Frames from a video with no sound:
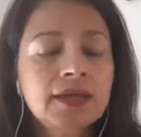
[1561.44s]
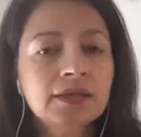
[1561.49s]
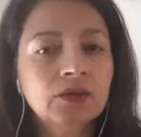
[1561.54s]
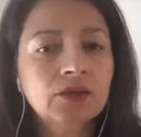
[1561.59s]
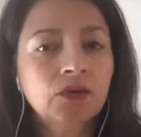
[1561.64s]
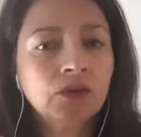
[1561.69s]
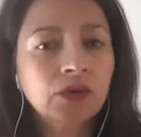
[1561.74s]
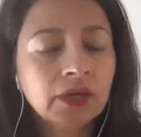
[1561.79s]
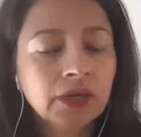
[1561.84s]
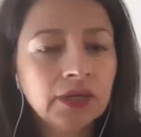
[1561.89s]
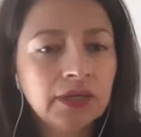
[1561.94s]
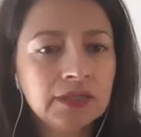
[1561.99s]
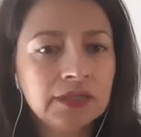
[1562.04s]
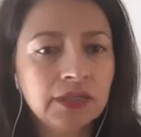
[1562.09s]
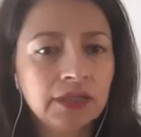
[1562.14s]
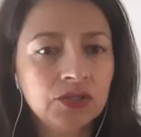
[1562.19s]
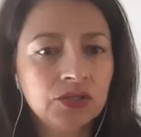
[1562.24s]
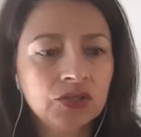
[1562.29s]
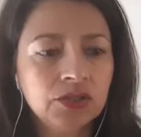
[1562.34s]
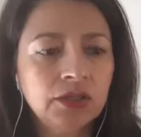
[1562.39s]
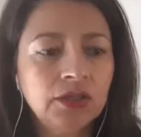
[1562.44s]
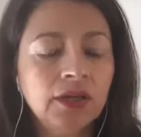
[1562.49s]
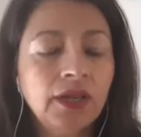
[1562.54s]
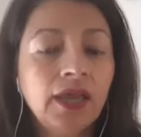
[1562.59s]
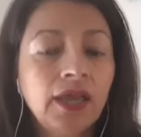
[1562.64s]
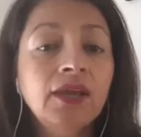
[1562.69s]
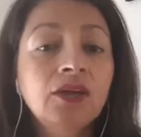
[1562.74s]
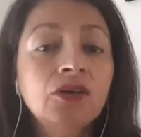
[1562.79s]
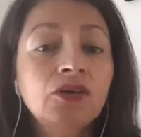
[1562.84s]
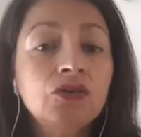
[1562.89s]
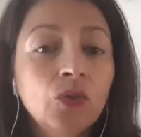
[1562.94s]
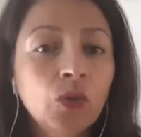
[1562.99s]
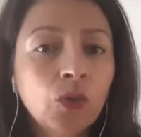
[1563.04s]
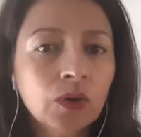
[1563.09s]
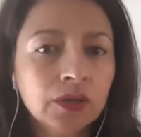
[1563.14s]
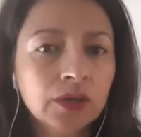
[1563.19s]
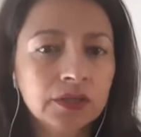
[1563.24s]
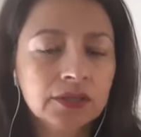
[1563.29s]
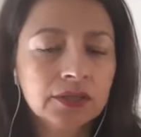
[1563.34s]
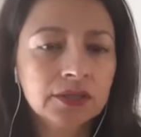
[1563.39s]
an organization
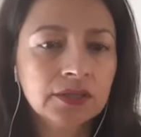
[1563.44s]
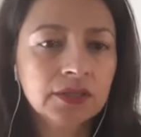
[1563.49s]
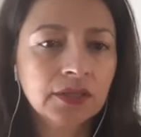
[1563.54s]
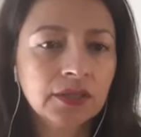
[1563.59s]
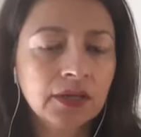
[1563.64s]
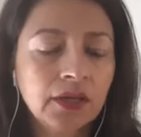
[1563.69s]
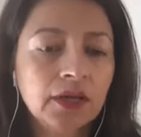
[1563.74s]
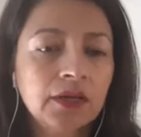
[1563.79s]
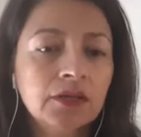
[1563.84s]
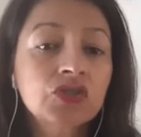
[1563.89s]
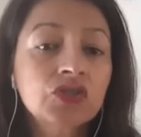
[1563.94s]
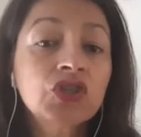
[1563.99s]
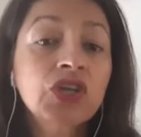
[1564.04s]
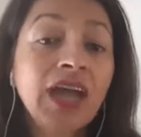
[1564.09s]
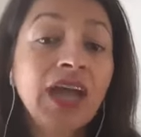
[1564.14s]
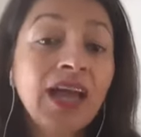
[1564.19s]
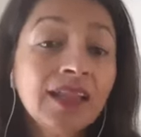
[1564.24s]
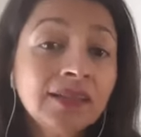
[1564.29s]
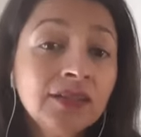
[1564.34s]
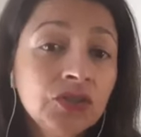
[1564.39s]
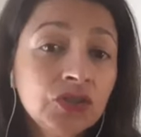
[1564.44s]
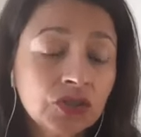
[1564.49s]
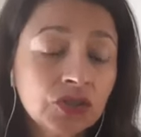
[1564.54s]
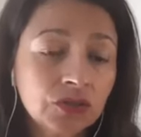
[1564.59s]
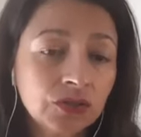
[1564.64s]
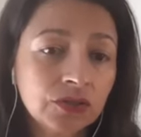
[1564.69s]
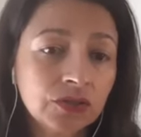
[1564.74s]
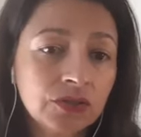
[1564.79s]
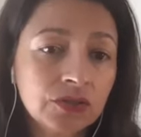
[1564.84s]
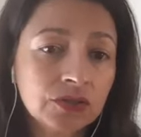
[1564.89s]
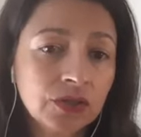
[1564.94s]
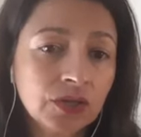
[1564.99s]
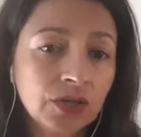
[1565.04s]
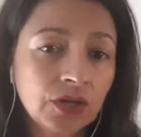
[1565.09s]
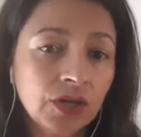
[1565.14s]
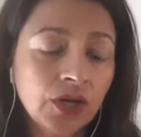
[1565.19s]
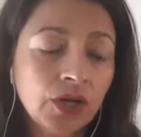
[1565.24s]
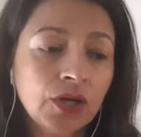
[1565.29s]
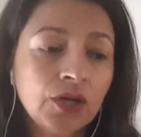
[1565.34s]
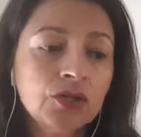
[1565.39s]
endorse challengers
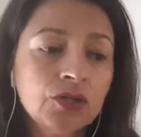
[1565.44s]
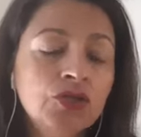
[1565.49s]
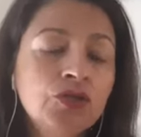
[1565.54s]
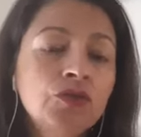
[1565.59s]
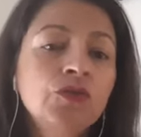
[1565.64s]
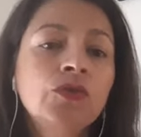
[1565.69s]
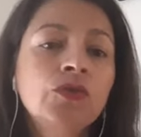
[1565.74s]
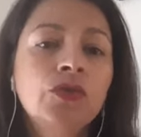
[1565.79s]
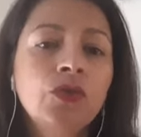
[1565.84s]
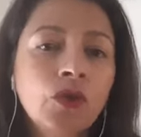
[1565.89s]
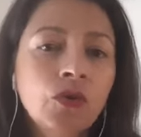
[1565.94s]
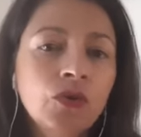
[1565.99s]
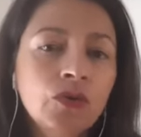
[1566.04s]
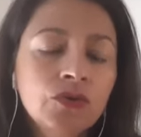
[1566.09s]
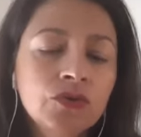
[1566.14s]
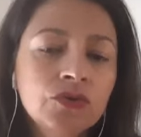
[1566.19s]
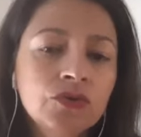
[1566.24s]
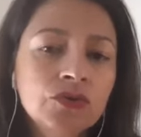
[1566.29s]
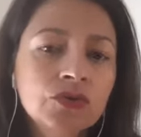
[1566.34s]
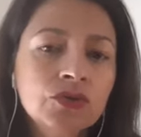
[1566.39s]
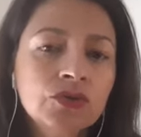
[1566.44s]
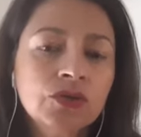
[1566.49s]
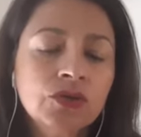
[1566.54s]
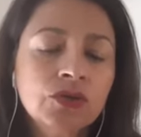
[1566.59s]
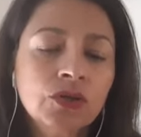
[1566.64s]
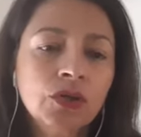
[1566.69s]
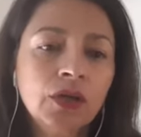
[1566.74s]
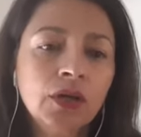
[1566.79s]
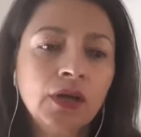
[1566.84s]
to those